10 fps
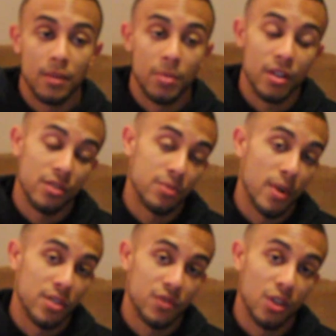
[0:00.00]
because
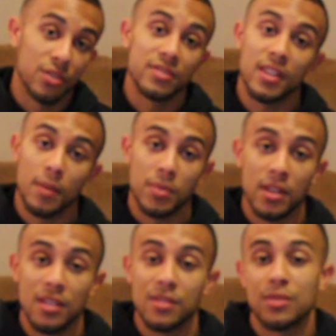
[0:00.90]
Masvidal stepped
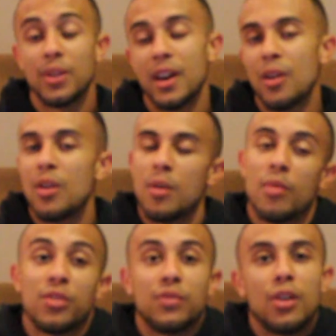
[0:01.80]
in, so now
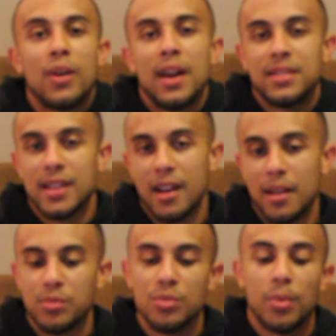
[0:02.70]
Masvidal had
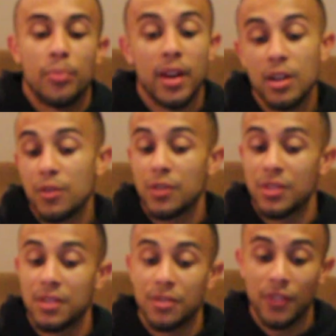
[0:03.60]
time to prepare for
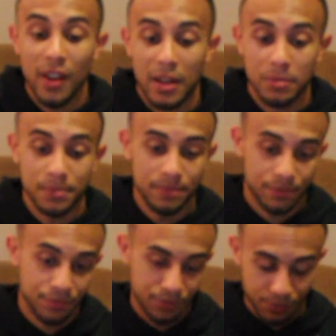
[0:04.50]
this fight.
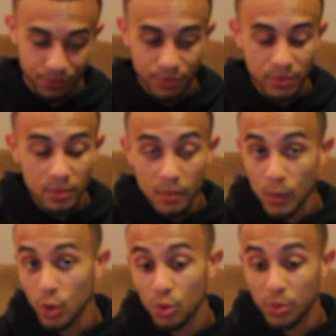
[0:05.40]

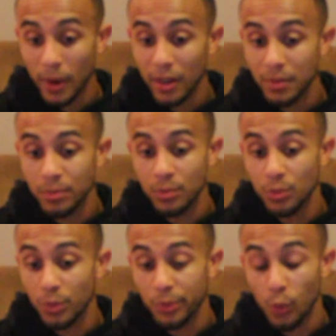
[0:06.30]
Usman
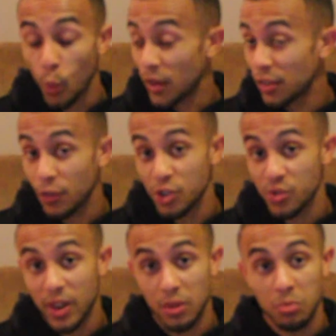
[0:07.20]
won the first
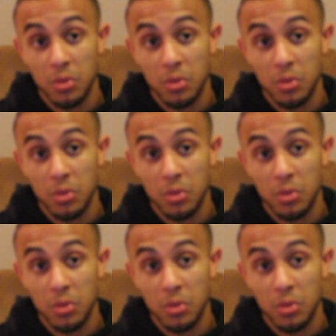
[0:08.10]
round.